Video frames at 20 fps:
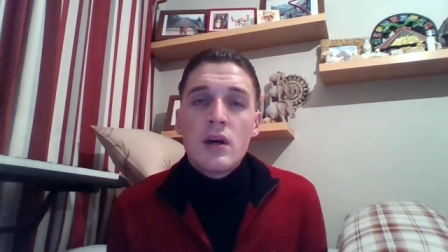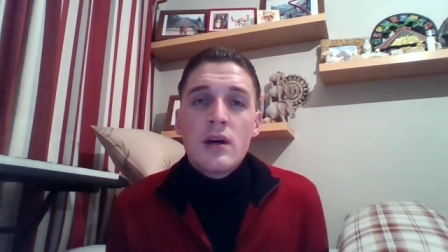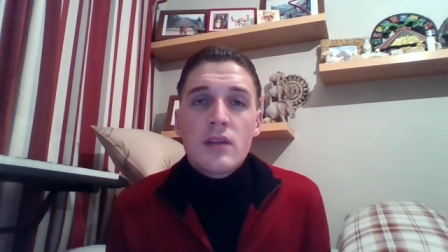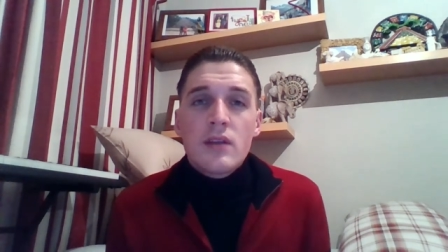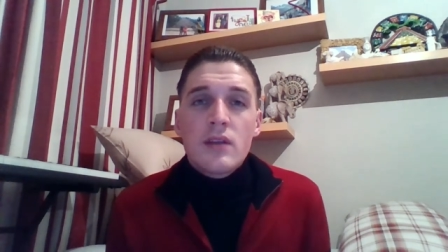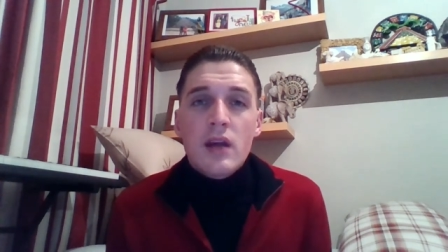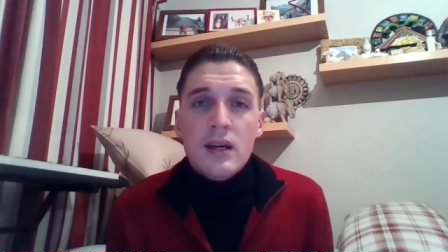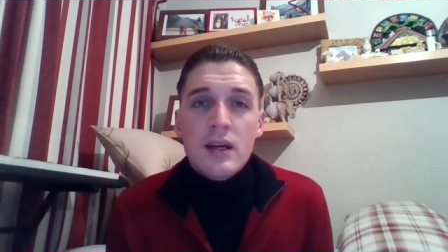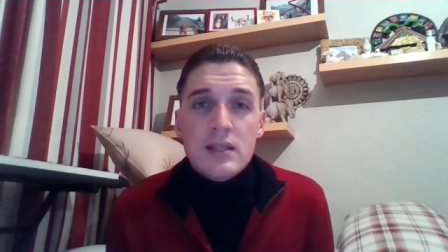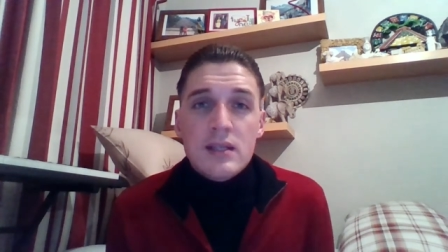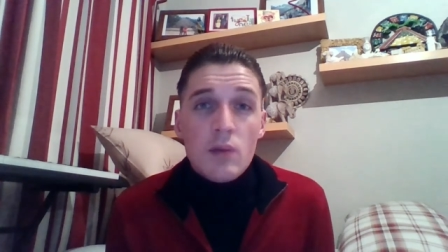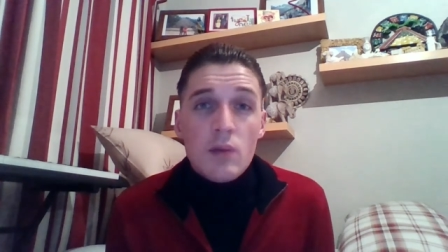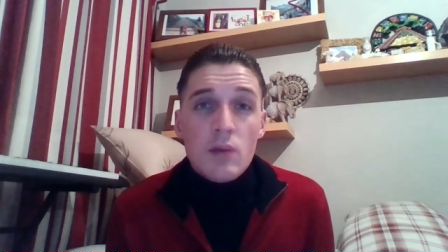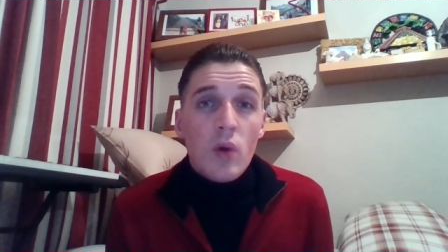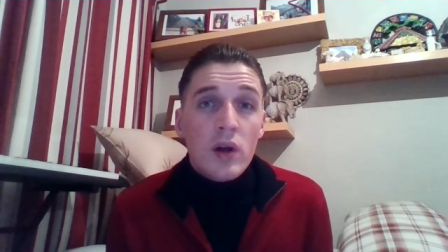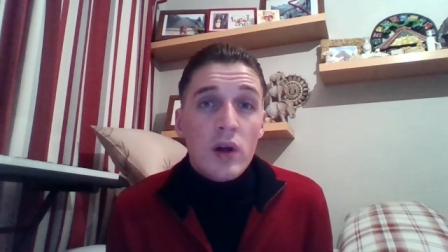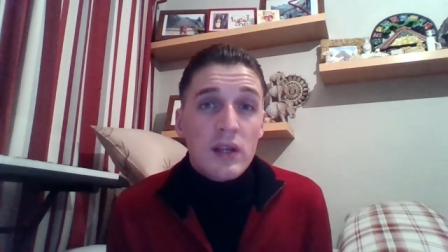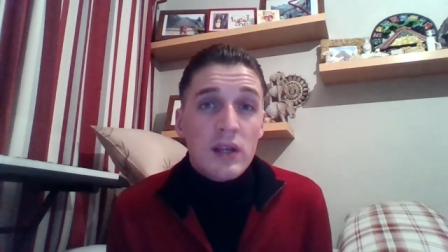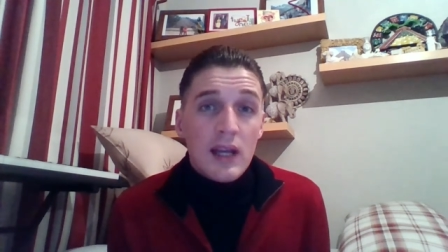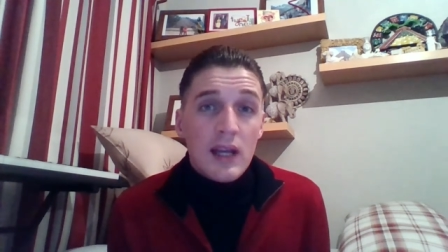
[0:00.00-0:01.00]
that I done
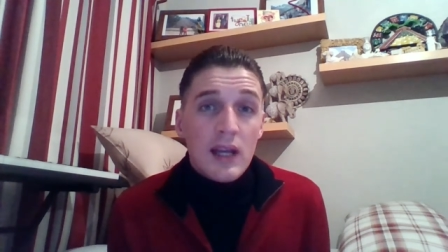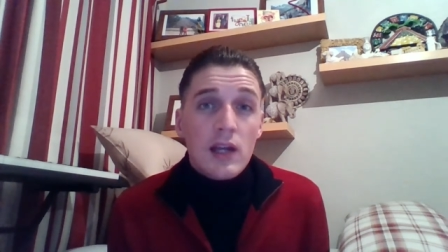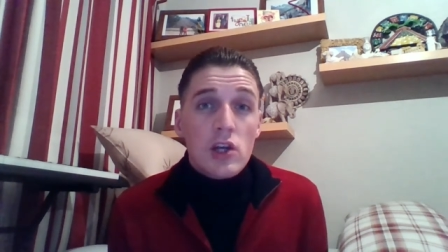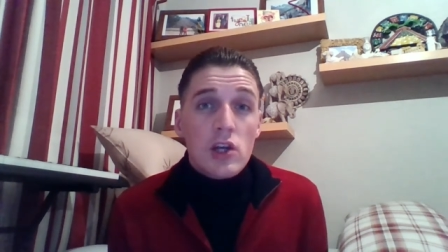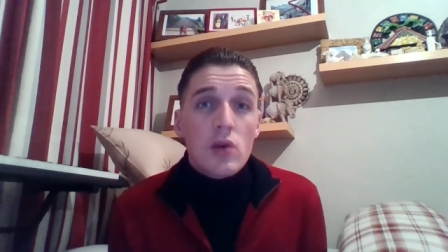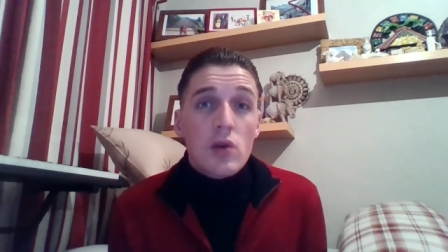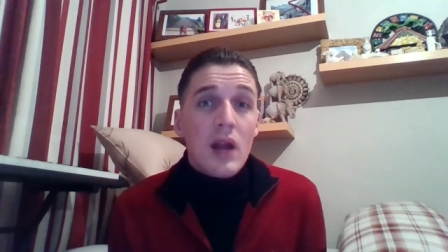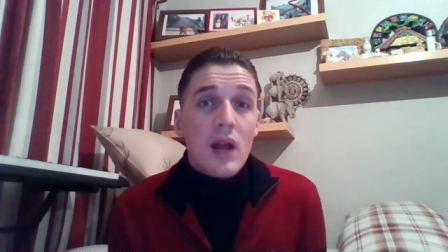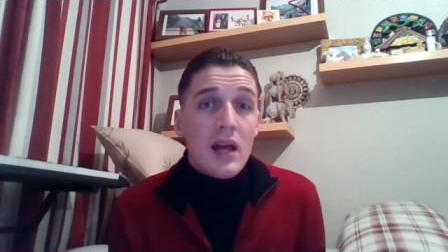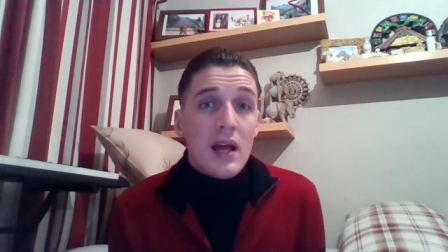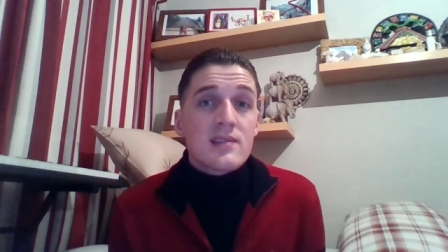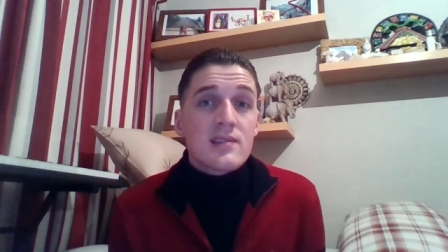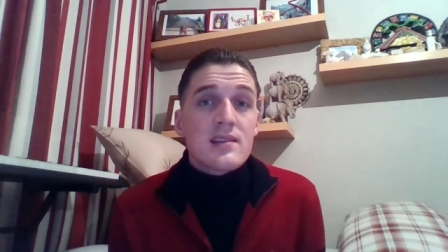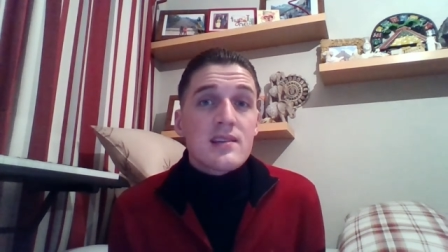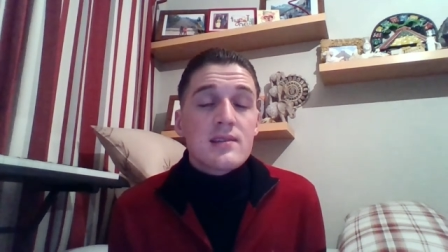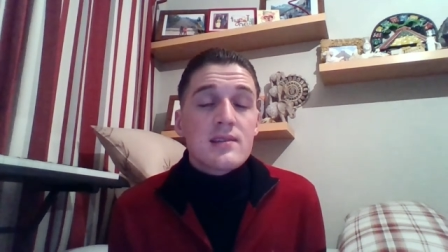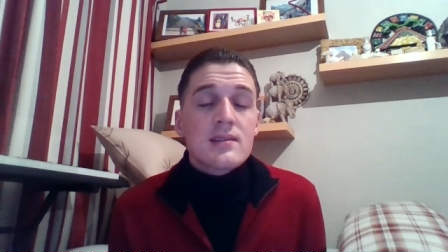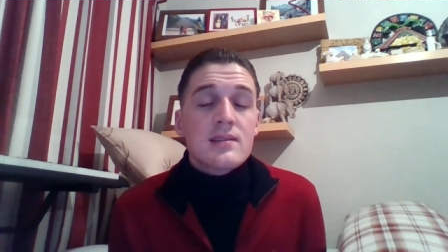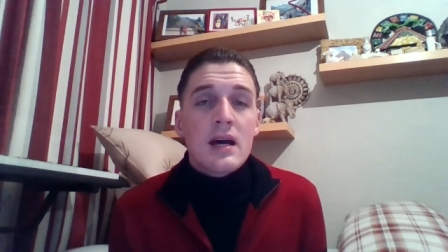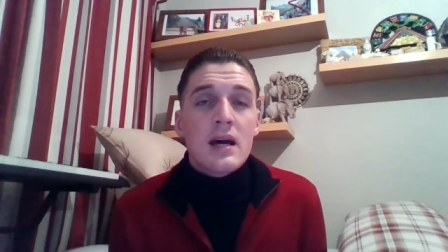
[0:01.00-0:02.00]
one getting new
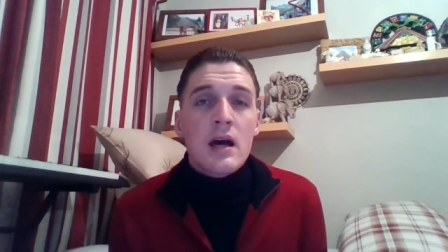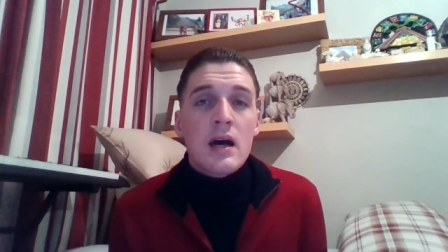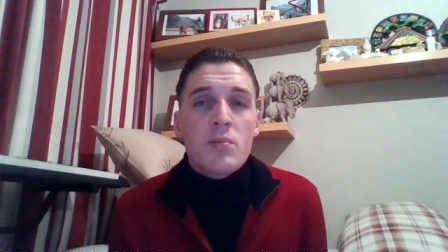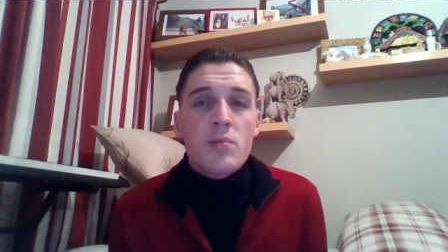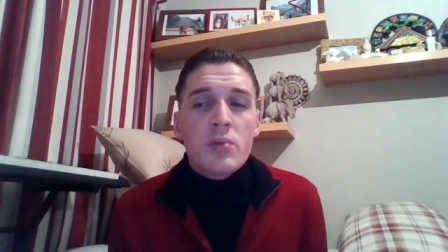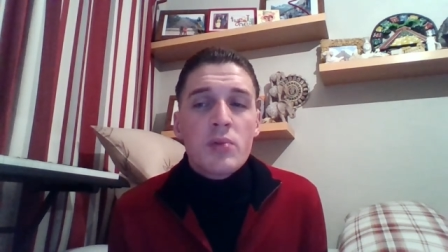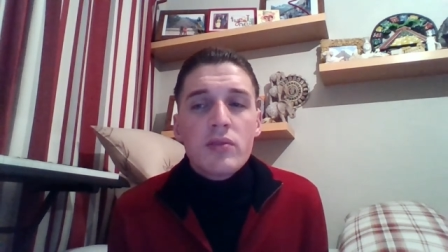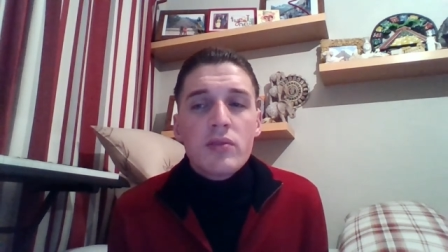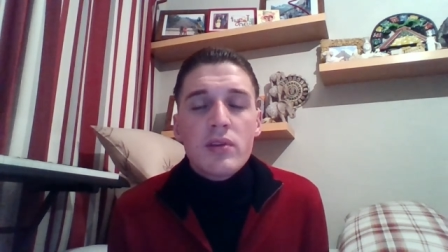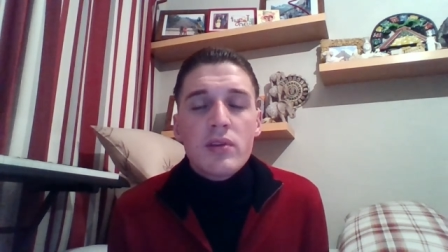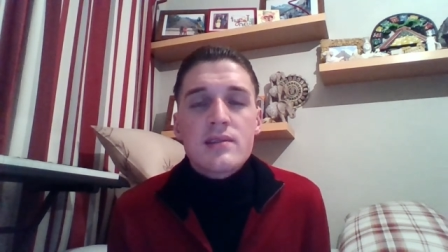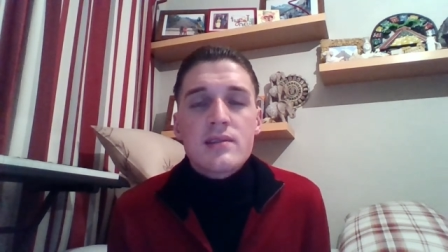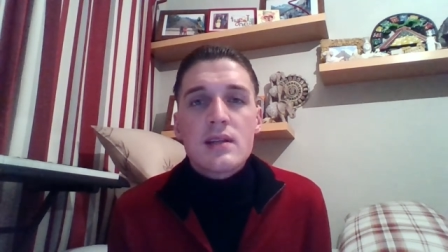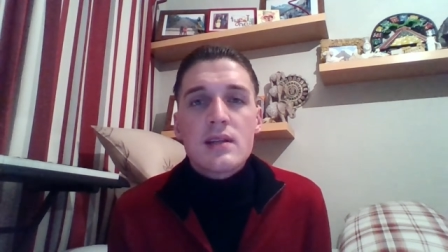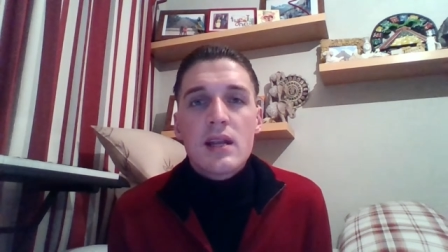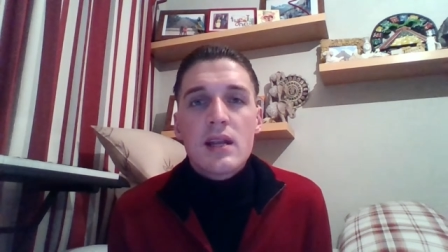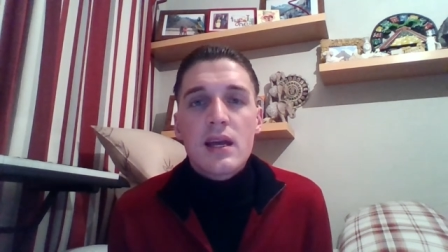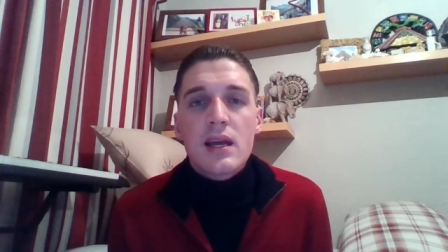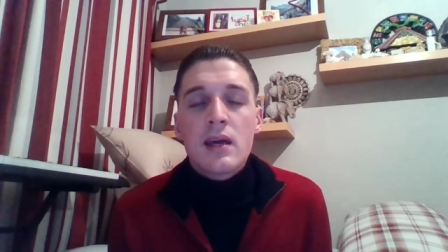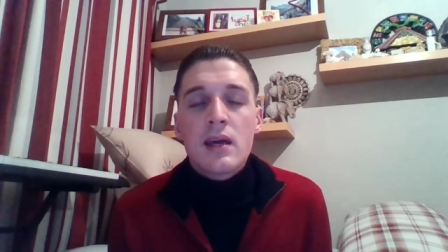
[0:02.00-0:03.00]
glasses uh, pretty
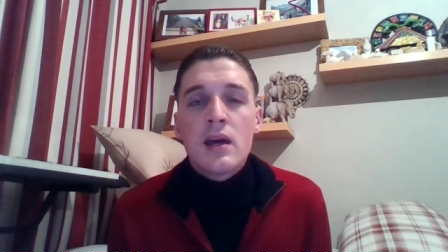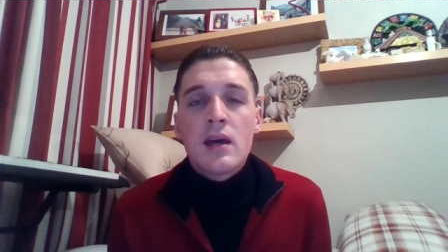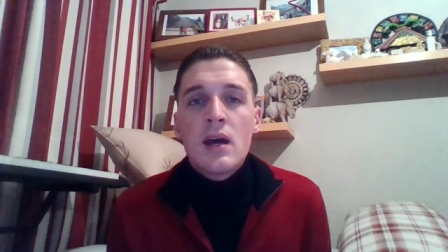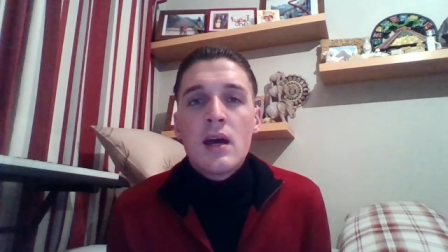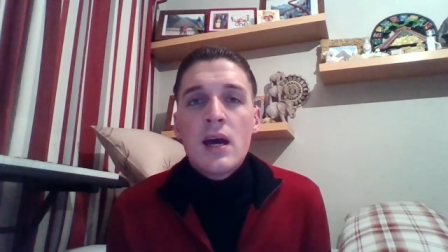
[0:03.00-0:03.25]
recently,